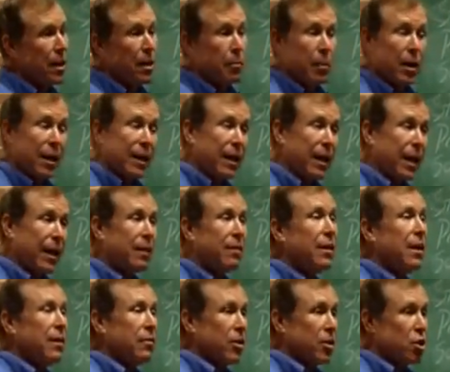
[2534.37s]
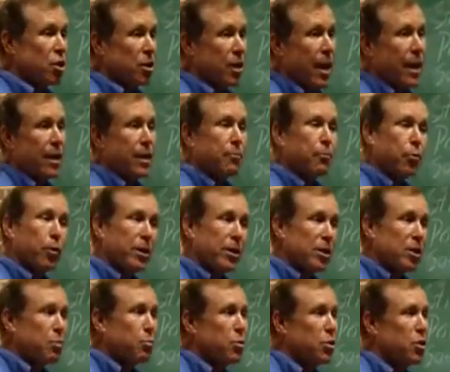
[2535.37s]
But again, the genetic
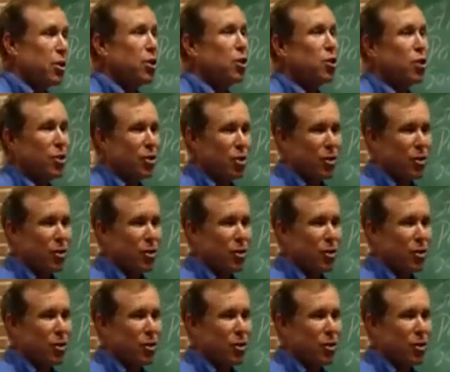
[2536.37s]
predisposition